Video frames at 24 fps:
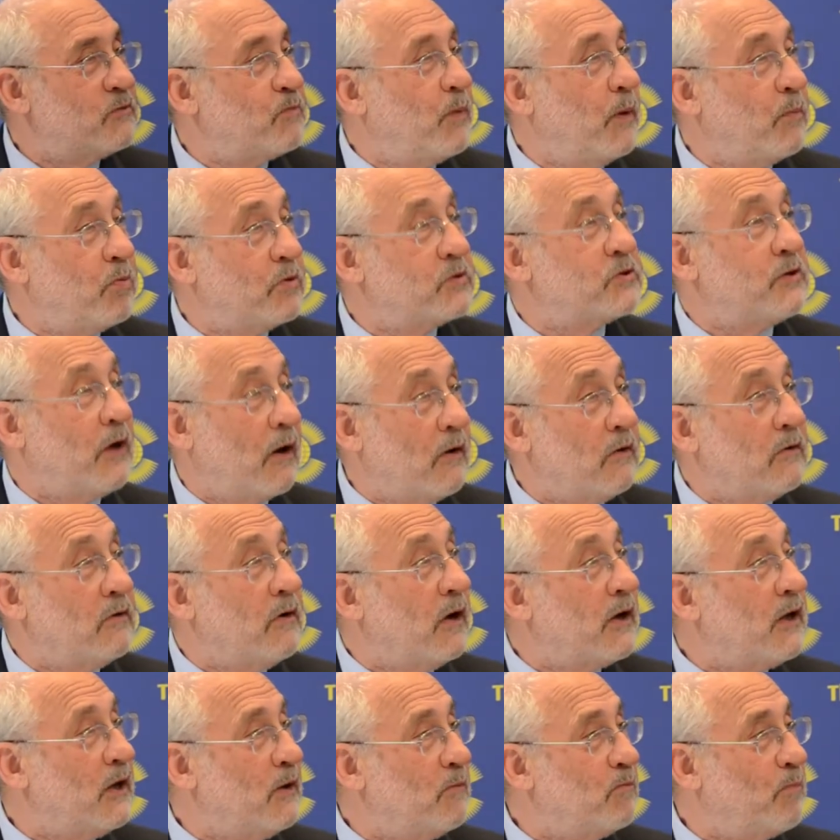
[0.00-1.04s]
People started
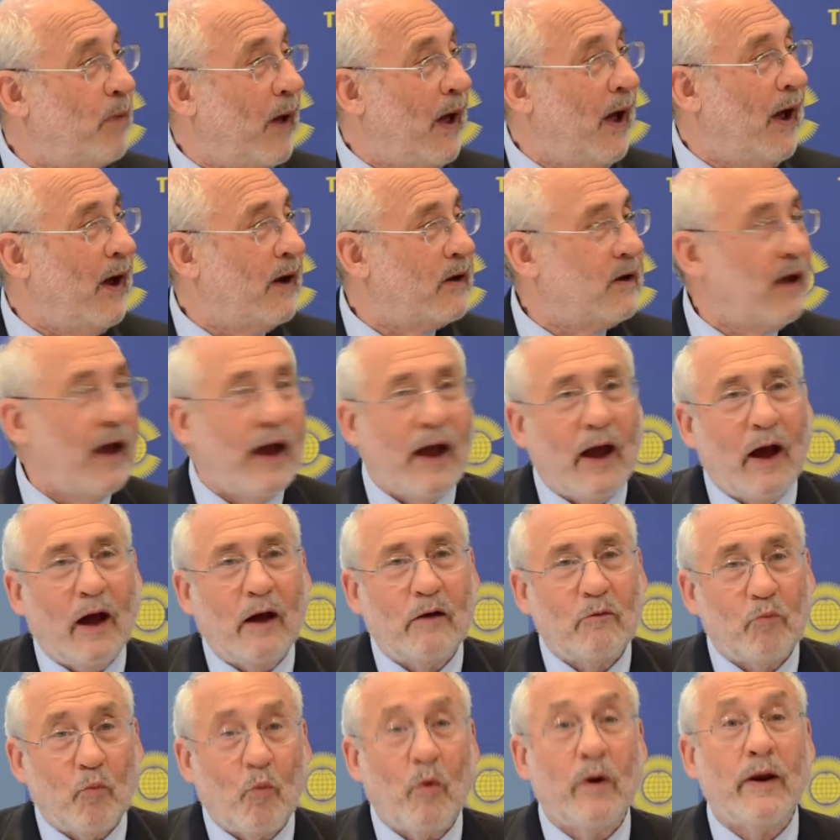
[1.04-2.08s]
looking back at
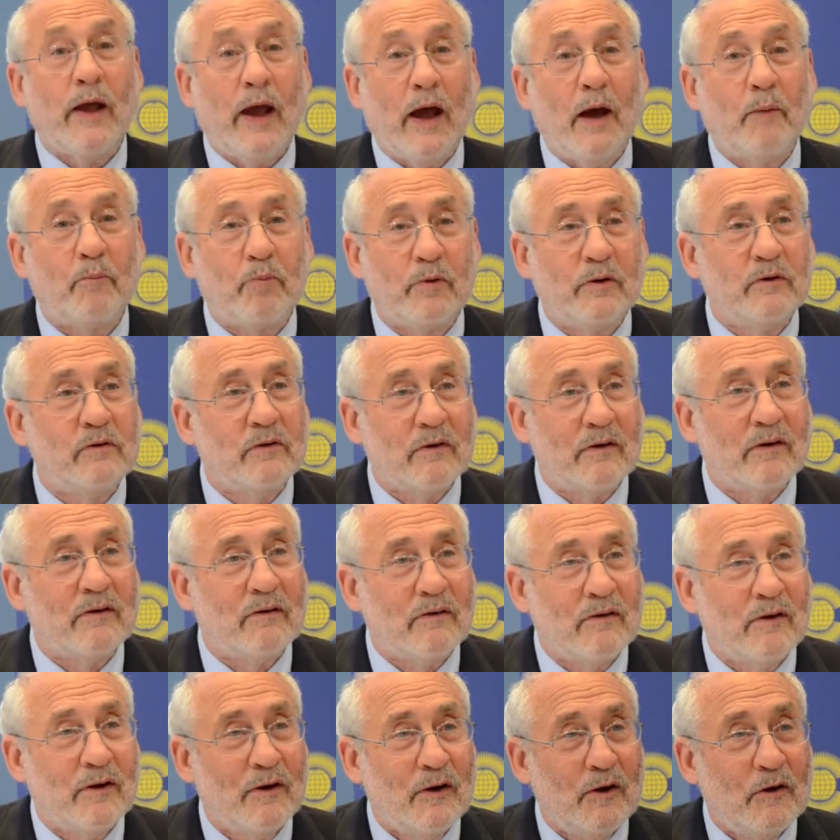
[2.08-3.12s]
what happened
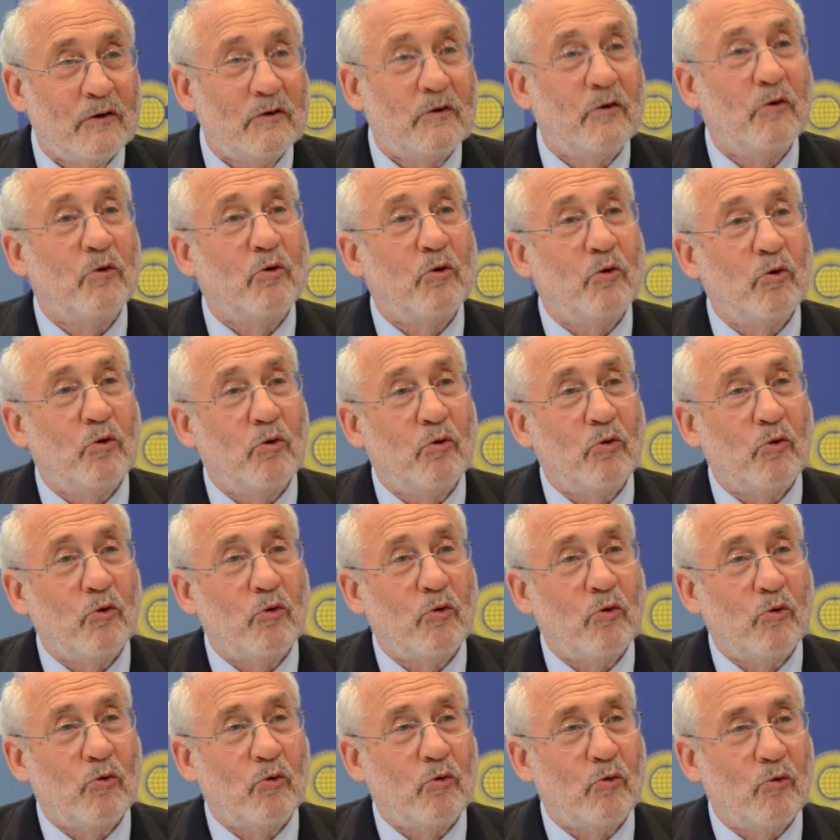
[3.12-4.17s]

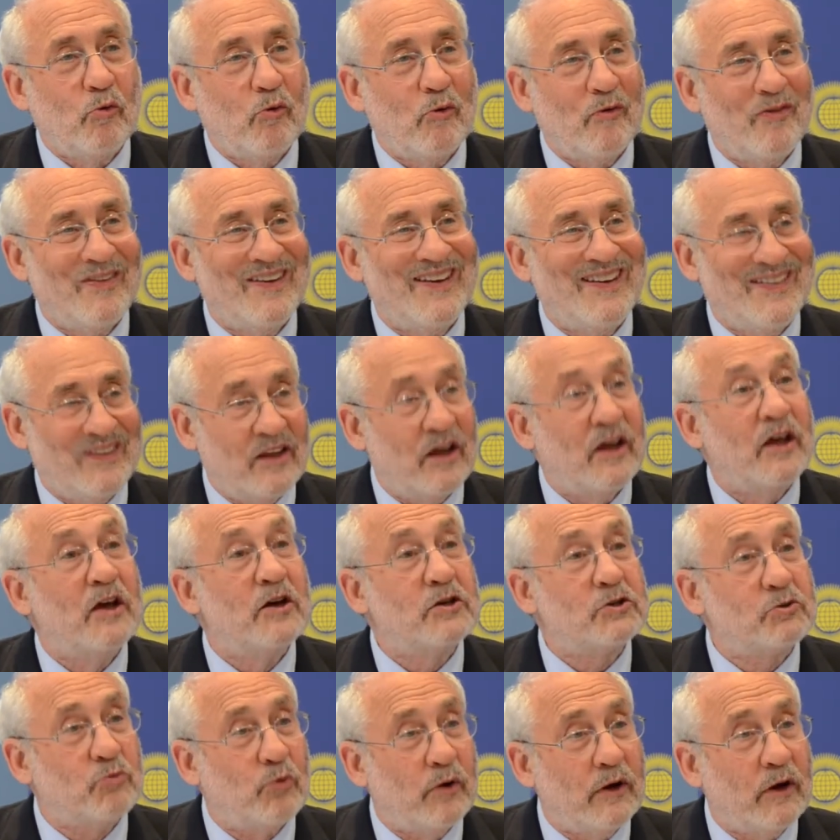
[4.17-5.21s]
in the
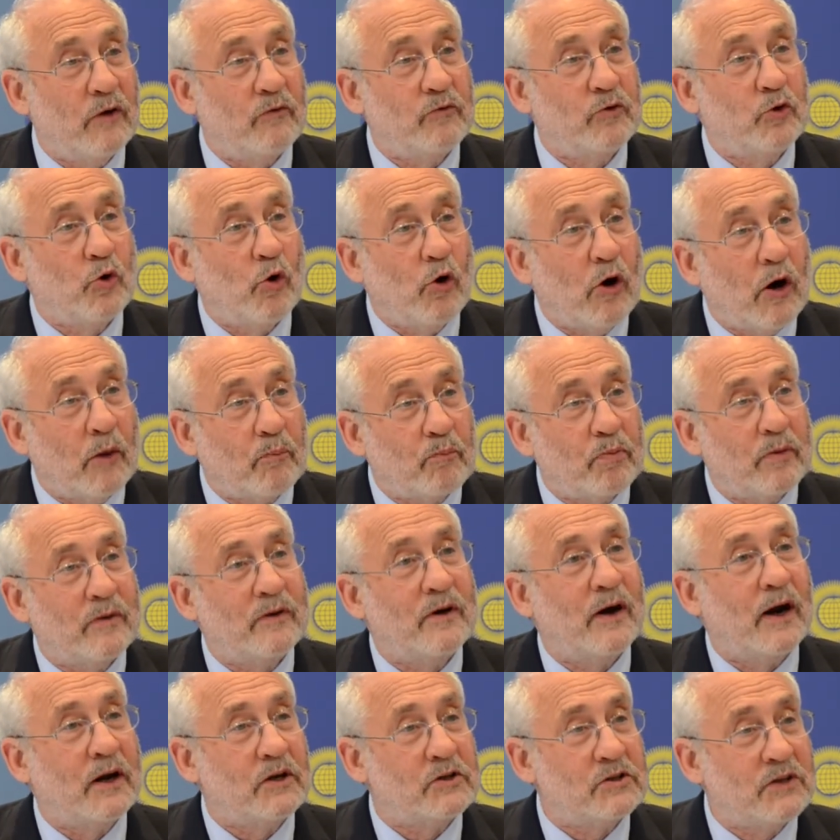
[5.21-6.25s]
history of Europe, the
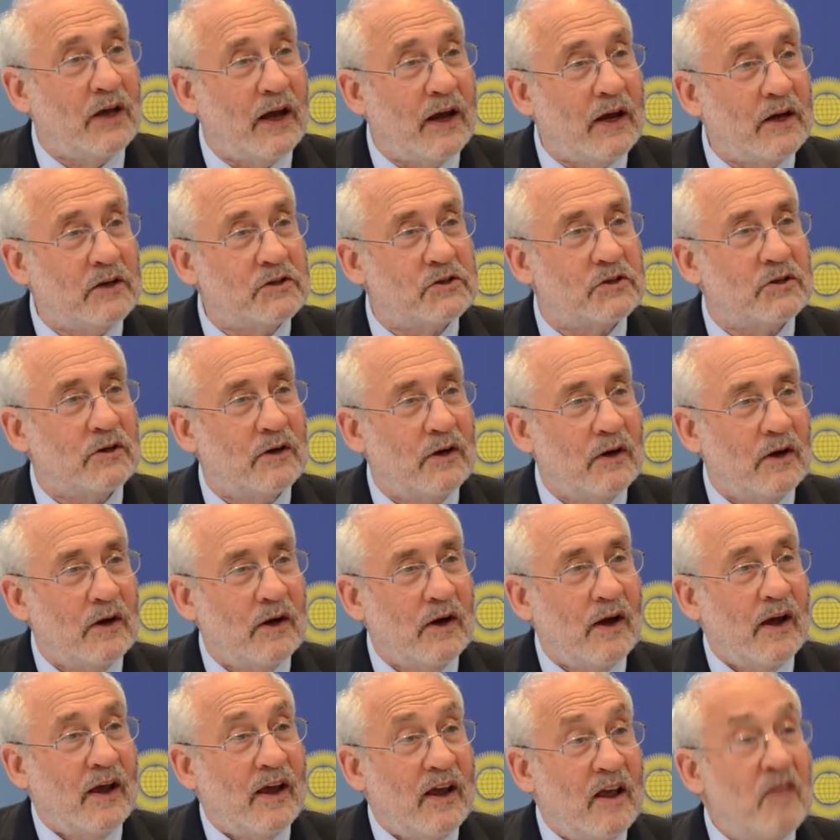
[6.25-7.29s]
United States,
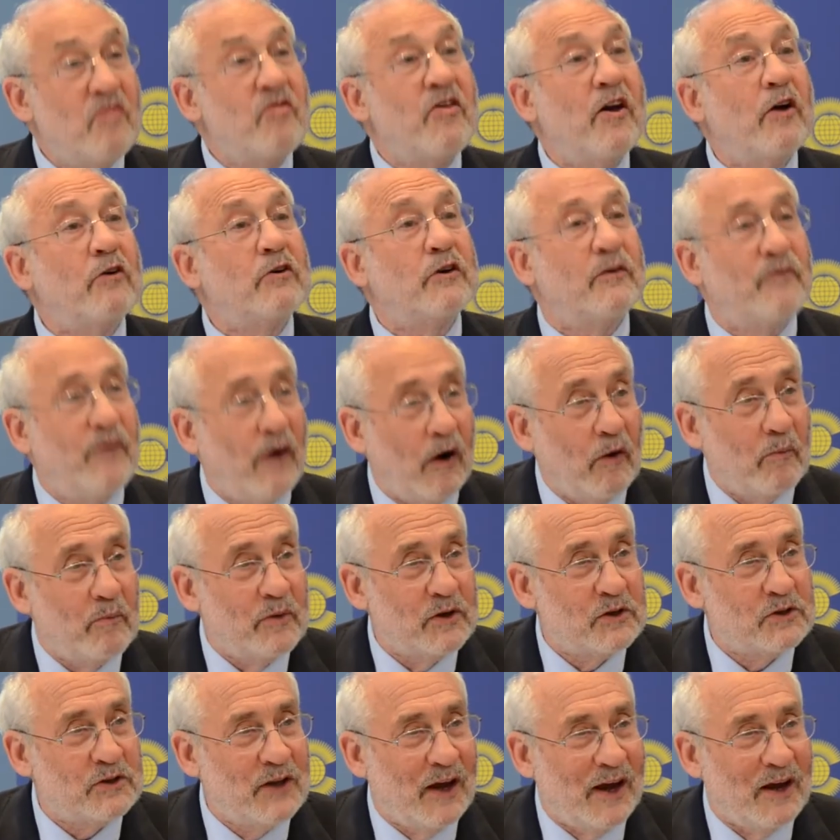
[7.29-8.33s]
in their
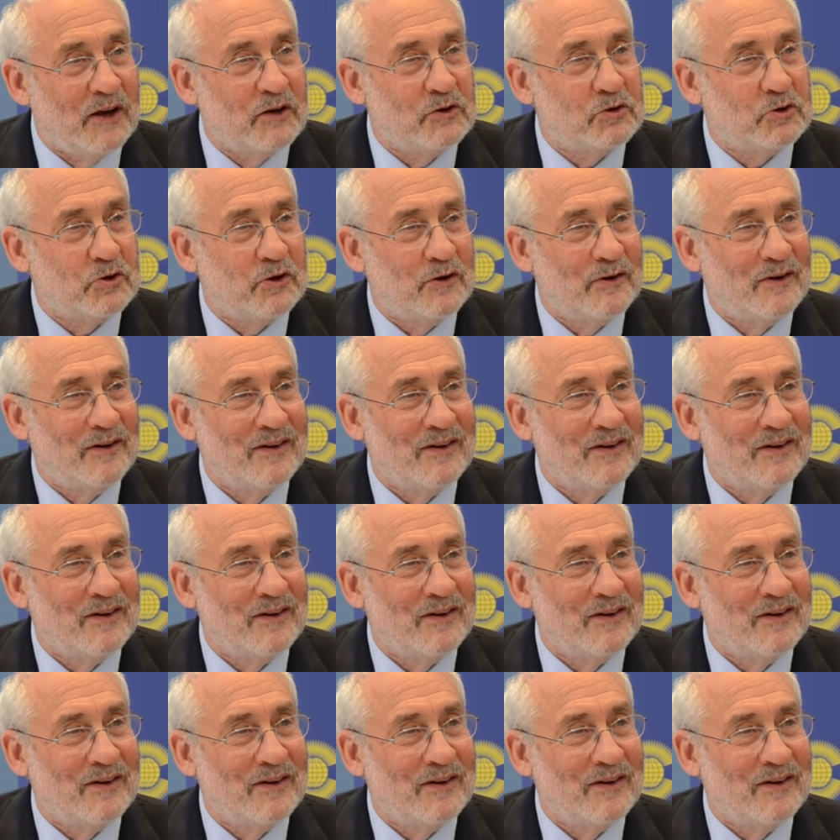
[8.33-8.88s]
development stage.